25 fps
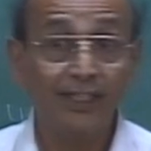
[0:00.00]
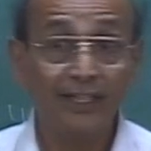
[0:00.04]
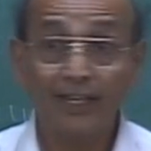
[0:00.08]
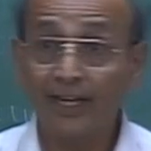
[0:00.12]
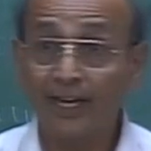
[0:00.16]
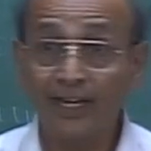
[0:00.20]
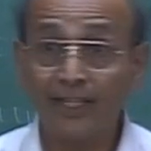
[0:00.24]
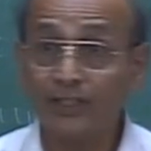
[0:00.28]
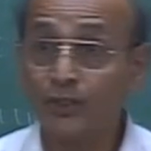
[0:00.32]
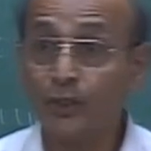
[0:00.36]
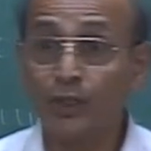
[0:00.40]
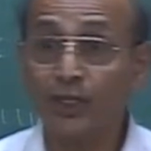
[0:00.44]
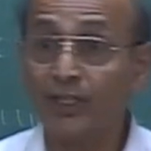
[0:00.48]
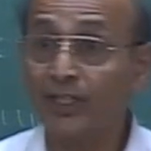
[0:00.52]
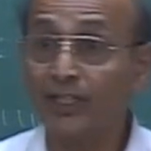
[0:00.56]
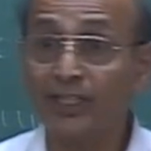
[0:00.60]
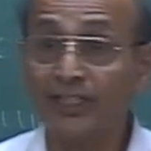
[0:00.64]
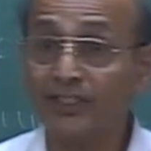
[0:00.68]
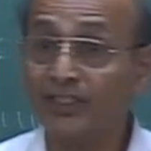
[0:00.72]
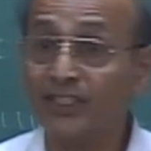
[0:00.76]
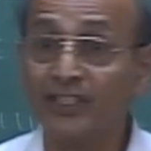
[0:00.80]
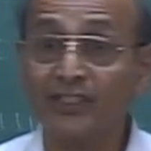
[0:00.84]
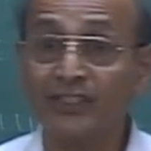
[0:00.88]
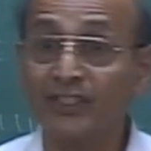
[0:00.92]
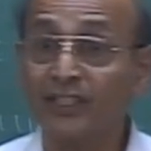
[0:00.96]
It is not
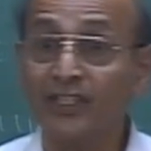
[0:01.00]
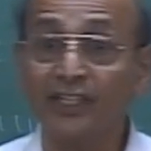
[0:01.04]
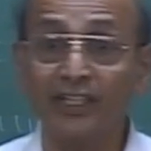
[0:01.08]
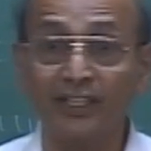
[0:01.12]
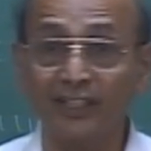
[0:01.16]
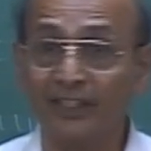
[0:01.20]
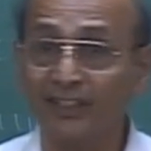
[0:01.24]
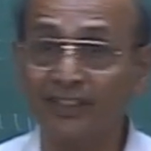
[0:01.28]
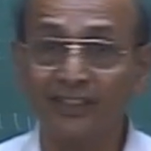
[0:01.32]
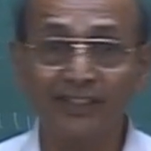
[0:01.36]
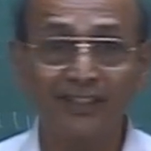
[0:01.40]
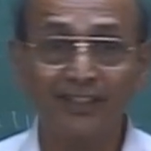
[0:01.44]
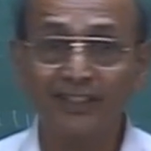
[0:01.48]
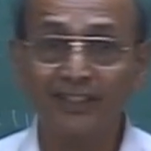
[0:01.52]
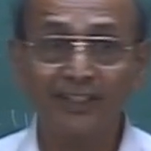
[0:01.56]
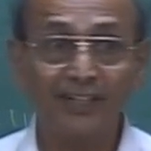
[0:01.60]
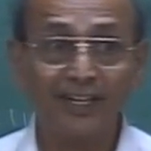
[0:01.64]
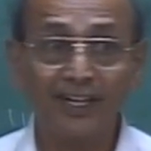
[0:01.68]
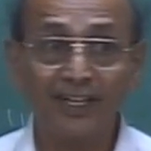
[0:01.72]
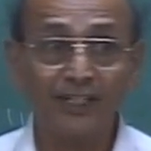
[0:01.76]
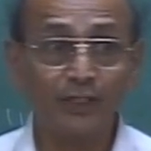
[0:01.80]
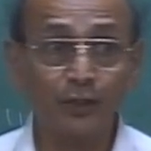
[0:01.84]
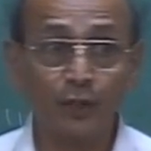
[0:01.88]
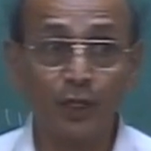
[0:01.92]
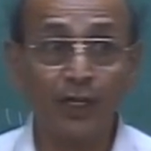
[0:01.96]
necessary.
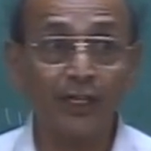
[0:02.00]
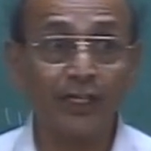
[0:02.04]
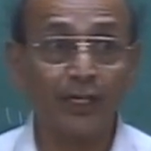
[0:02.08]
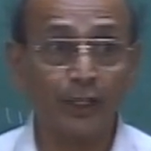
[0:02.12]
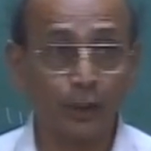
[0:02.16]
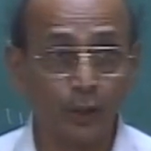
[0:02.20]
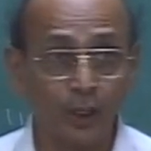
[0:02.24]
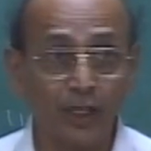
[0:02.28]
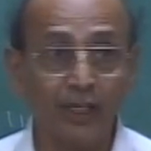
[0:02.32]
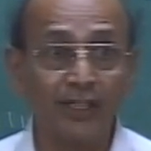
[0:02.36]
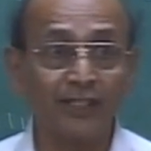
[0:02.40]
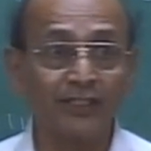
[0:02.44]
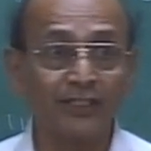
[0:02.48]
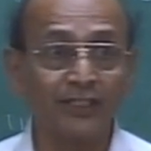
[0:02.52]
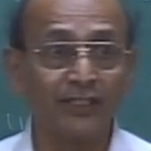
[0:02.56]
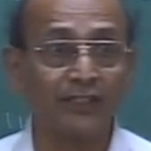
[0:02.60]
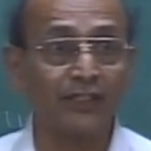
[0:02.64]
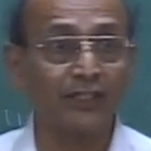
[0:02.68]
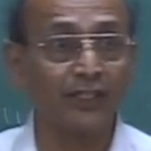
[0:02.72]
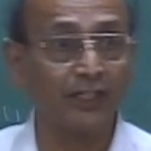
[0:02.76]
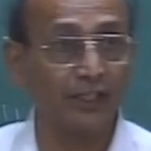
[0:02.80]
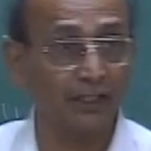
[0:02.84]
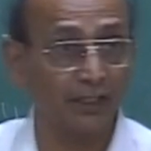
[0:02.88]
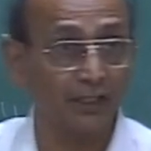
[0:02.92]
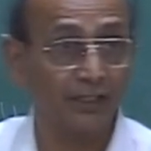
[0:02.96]
It is not at all
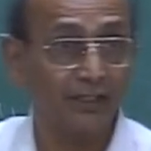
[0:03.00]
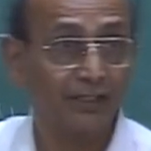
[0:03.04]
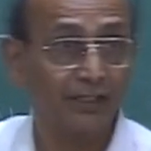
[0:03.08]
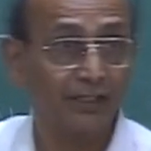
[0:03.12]
necessary.